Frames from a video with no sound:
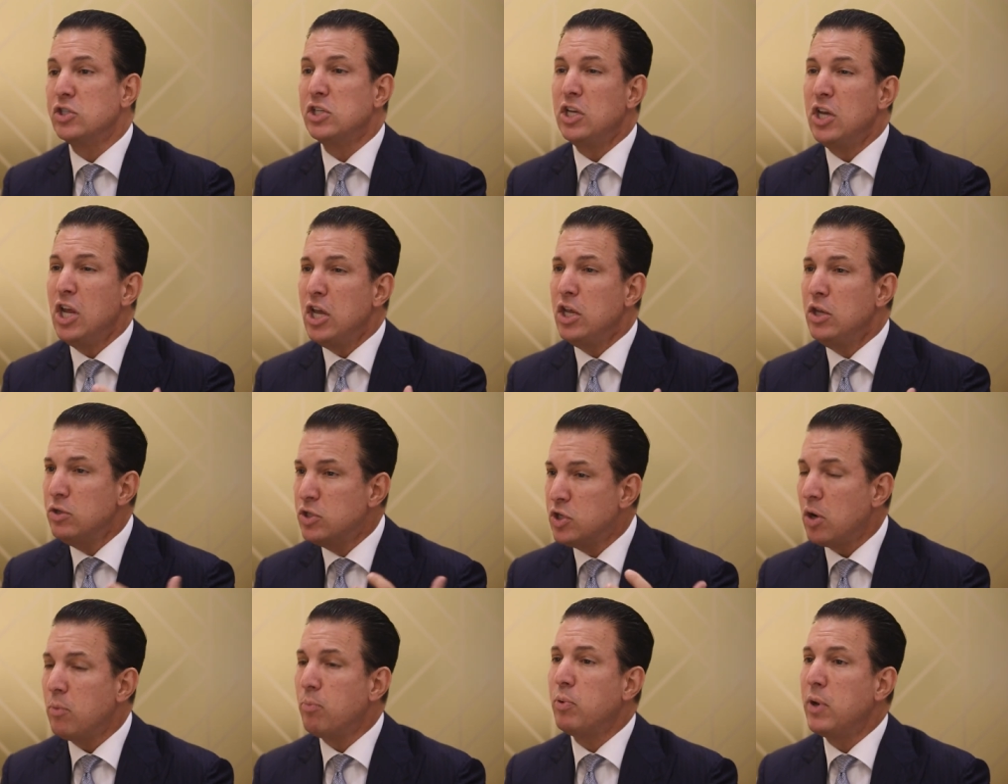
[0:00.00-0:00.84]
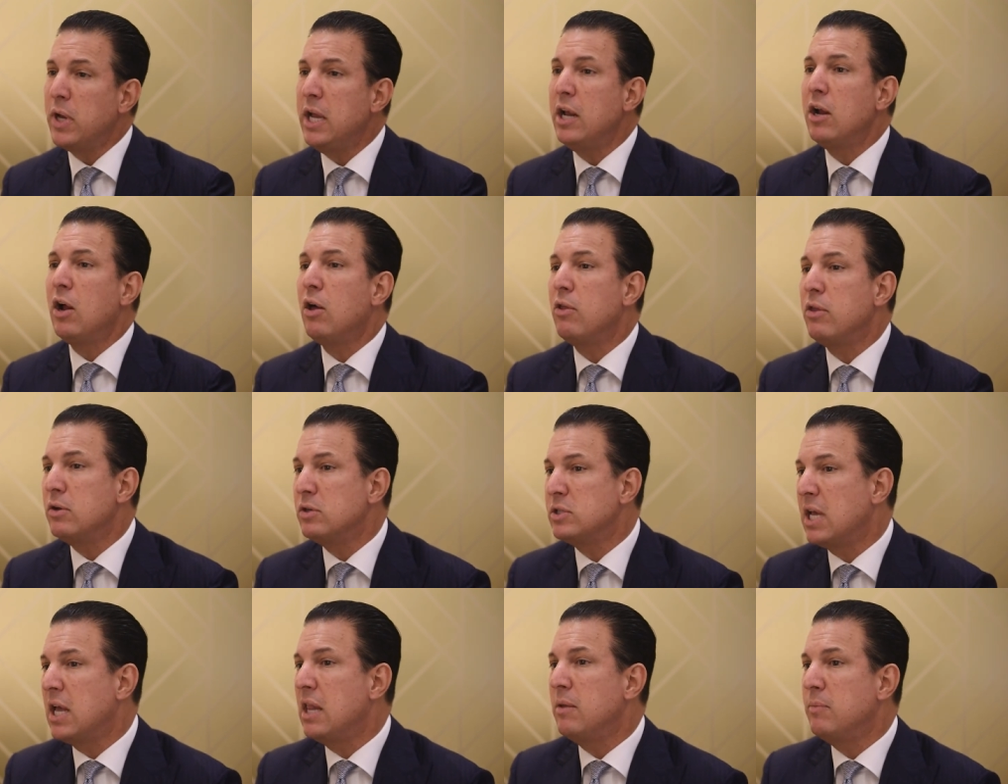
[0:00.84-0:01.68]
and you start bringing all
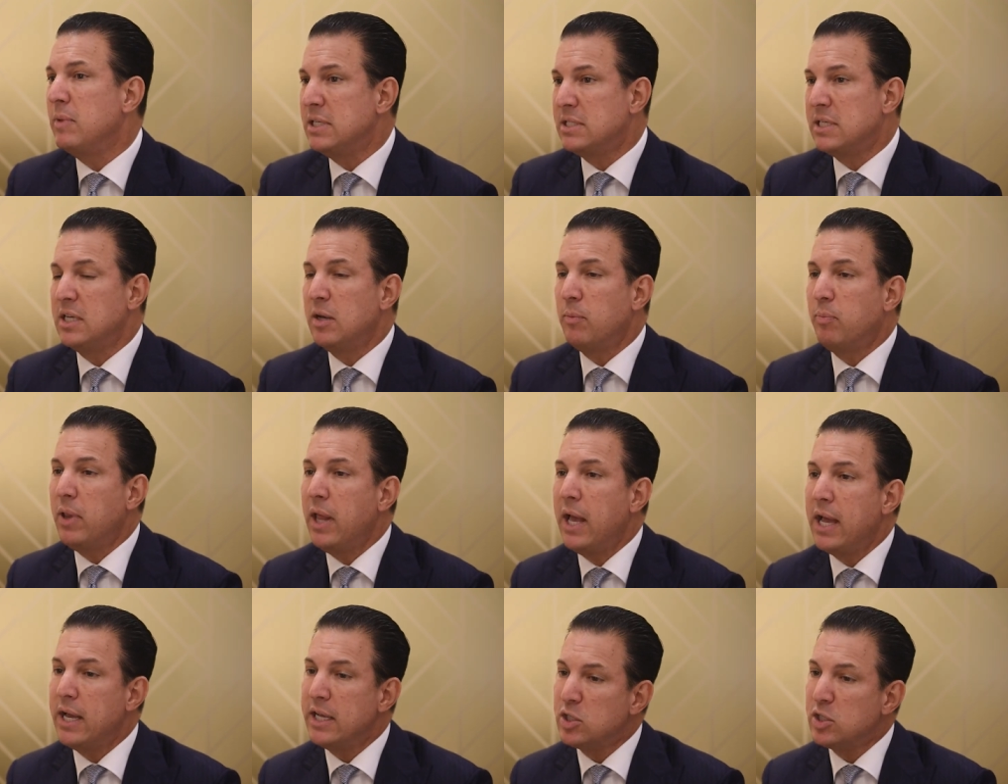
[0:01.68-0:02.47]
those elements into play,